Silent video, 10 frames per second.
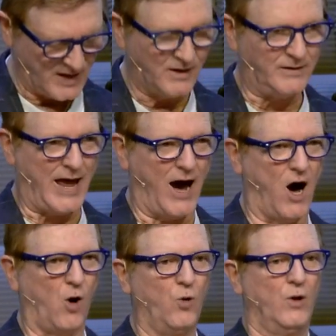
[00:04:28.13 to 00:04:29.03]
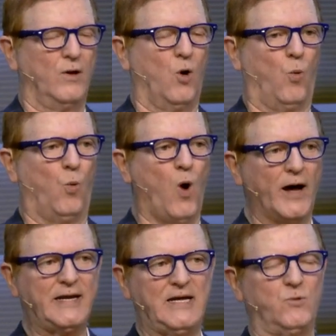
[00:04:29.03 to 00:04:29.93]
Now, what
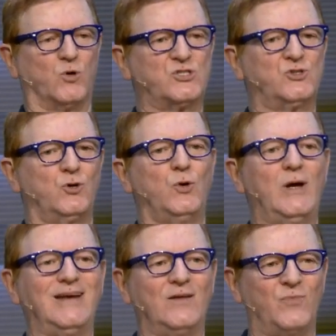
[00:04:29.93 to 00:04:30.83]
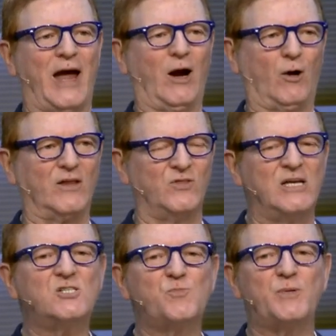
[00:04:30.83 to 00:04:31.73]
he was doing there in
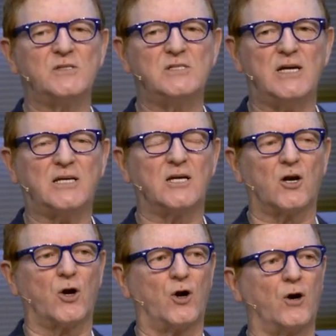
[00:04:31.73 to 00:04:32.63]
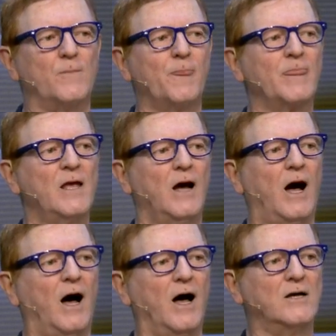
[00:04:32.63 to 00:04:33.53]
this particular
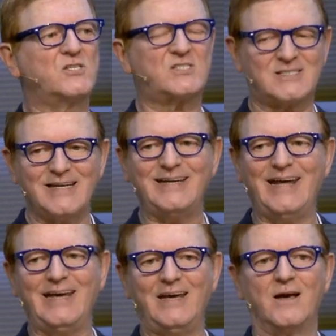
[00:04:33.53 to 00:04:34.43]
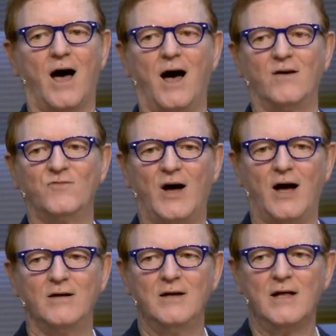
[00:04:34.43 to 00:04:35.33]
uh, seating of
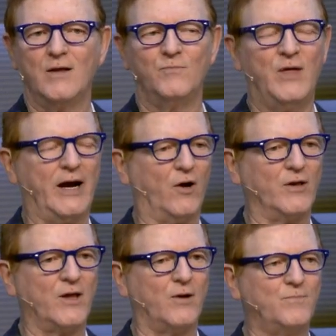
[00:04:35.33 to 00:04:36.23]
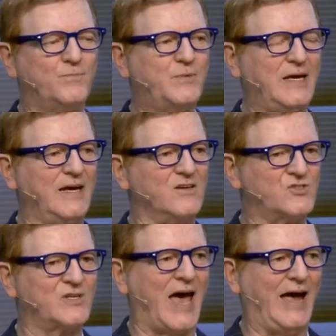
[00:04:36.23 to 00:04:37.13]
uh, there in the king's
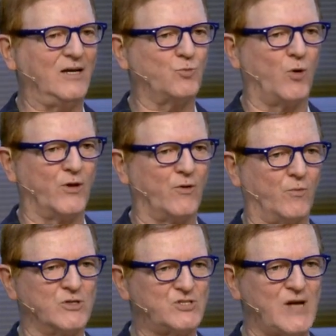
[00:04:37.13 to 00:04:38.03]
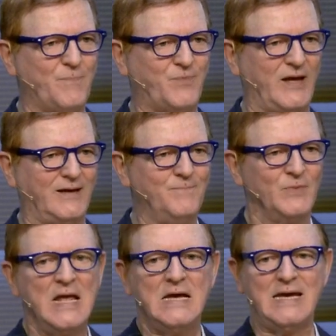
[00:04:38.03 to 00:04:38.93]
gate, whether it was something
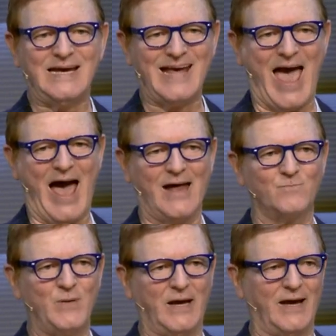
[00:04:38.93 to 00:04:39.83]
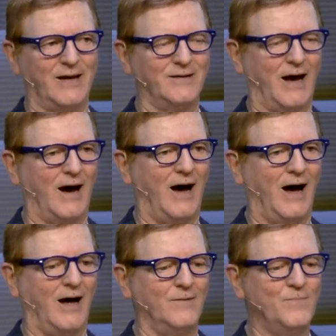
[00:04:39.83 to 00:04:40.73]
he had been
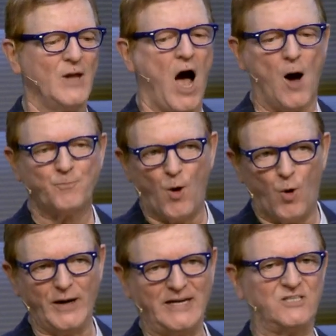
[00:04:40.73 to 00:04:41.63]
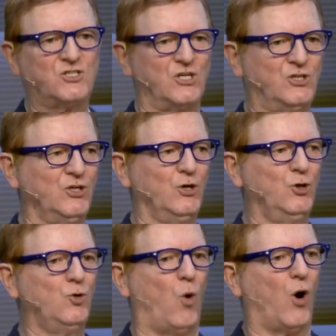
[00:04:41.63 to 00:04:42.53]
uh, appointed to
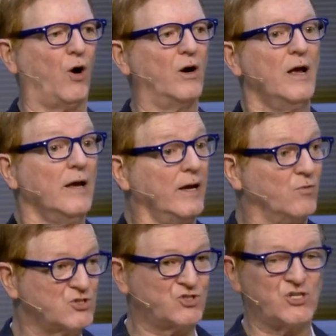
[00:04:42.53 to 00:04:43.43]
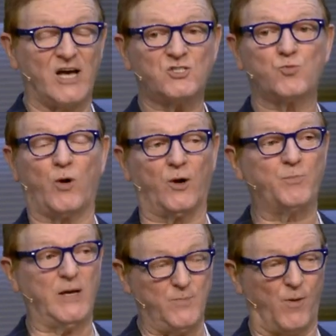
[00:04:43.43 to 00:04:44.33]
do, or it was just where
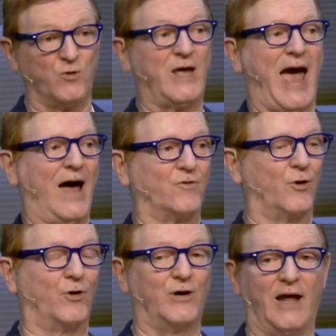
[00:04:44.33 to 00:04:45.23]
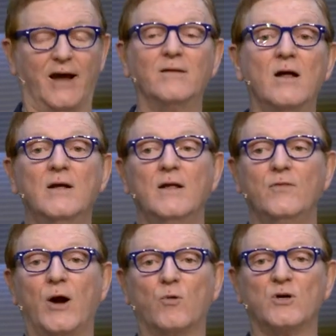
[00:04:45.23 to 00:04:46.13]
people gathered, and
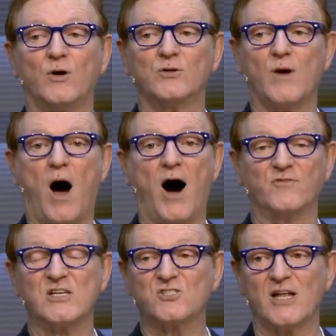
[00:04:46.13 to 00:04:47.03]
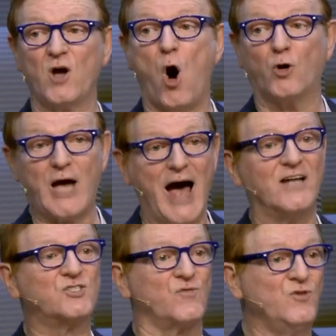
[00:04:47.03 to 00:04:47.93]
there were obviously all
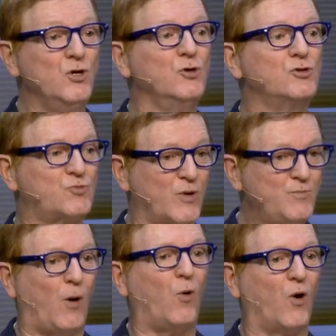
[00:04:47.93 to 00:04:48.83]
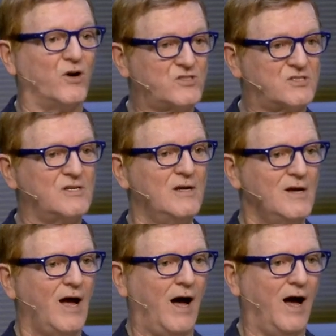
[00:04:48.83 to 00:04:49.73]
kinds of news reports
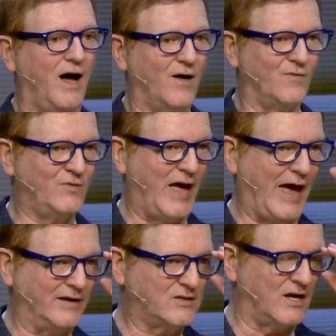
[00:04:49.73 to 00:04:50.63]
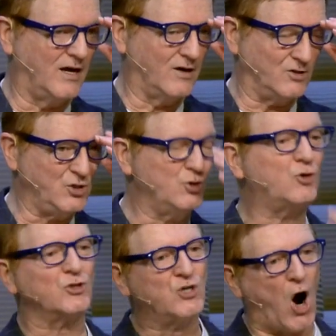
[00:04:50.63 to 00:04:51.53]
uh, that uh, you
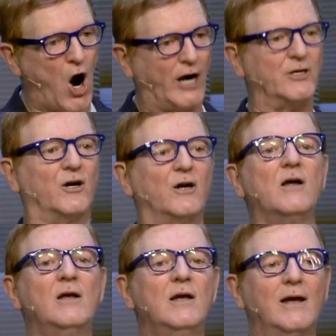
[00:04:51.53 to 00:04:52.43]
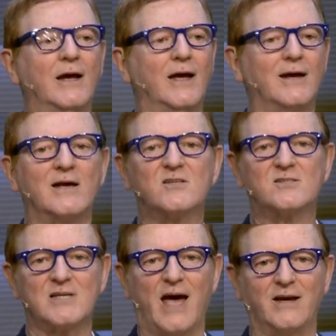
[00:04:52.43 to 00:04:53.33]
could garner in a
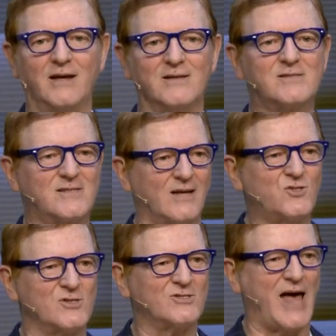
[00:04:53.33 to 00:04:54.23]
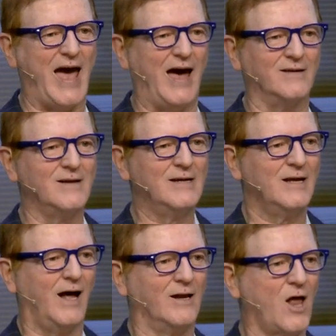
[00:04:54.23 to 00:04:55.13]
setting such as that.
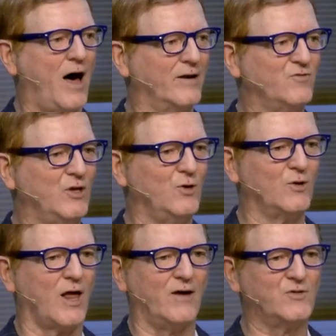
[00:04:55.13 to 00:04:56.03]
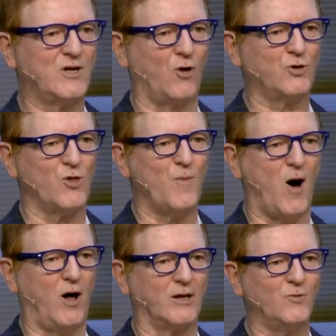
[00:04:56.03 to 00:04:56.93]
A lot of you love to go to the
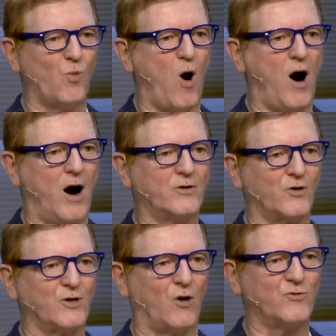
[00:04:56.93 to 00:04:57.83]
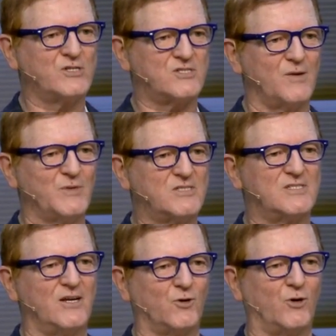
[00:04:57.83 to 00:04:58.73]
mall and walk, or go to the Simmons
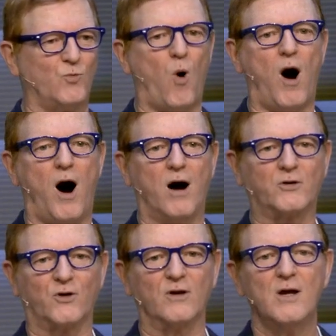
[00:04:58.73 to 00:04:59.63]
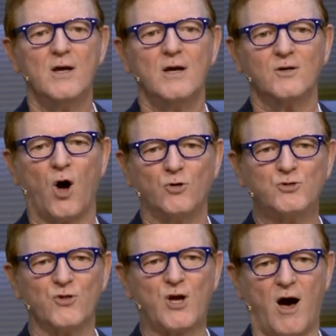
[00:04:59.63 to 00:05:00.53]
Center and walk, or go
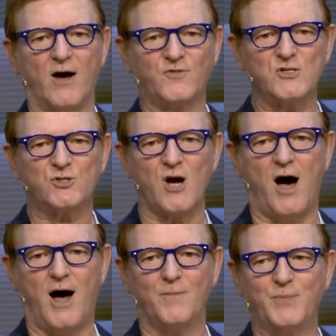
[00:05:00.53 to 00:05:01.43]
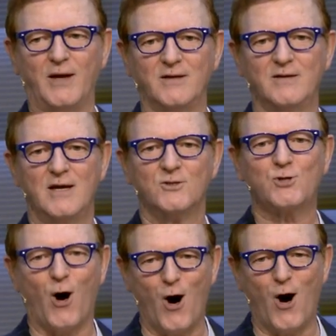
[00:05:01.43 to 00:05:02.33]
to the coffee shop and
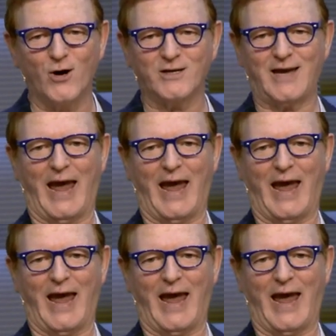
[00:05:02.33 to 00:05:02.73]
talk.